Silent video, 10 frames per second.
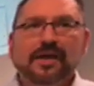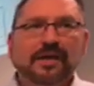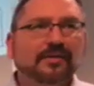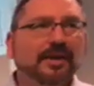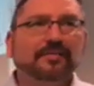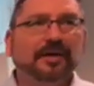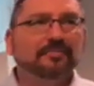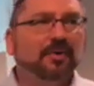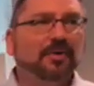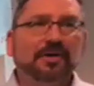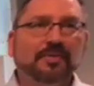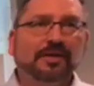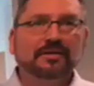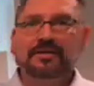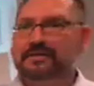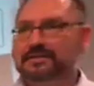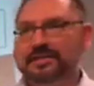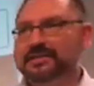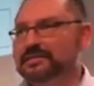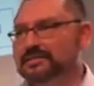we got to grab our boy
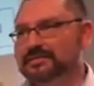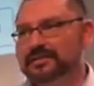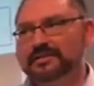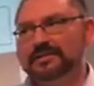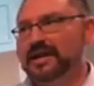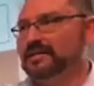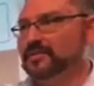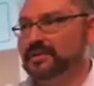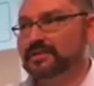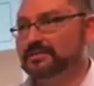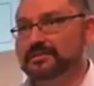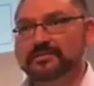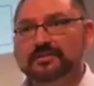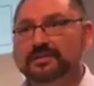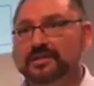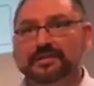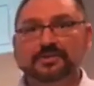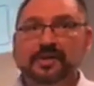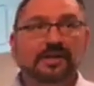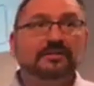because he is, he's out of it. He's a lunatic.
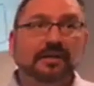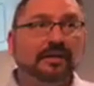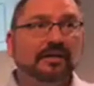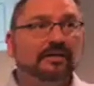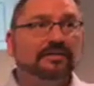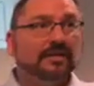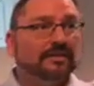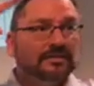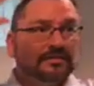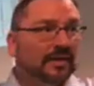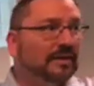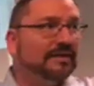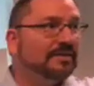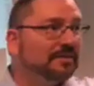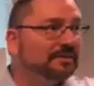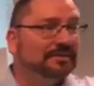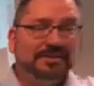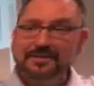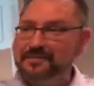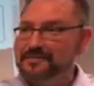He's crazy. He's got these grandiose,
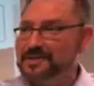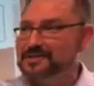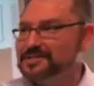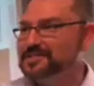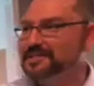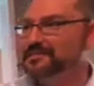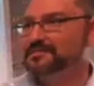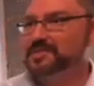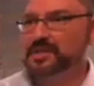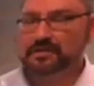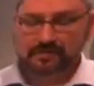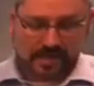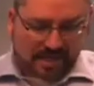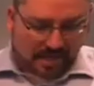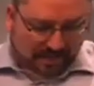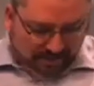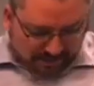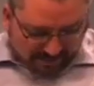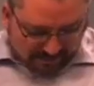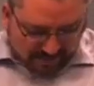you know, visions of himself. And
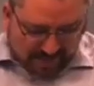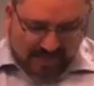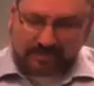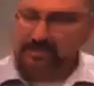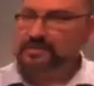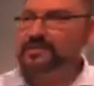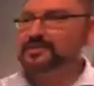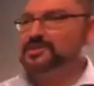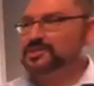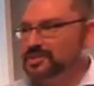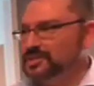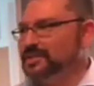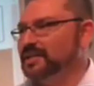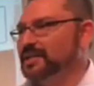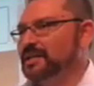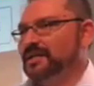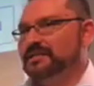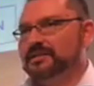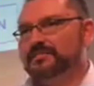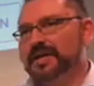so even Jesus understood
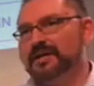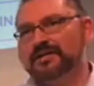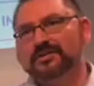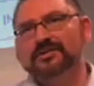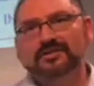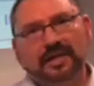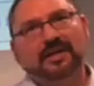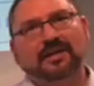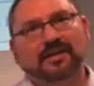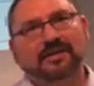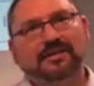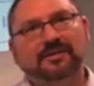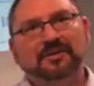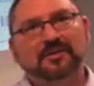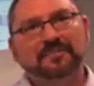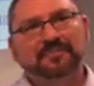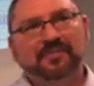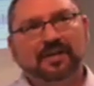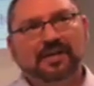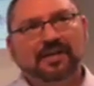the man, you're insane, you know.
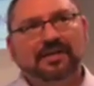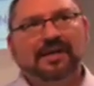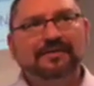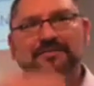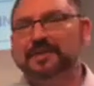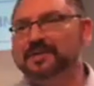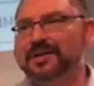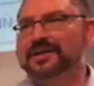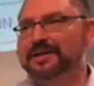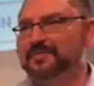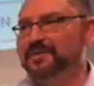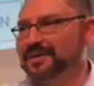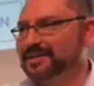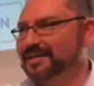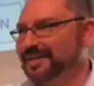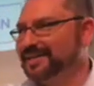That gives me great comfort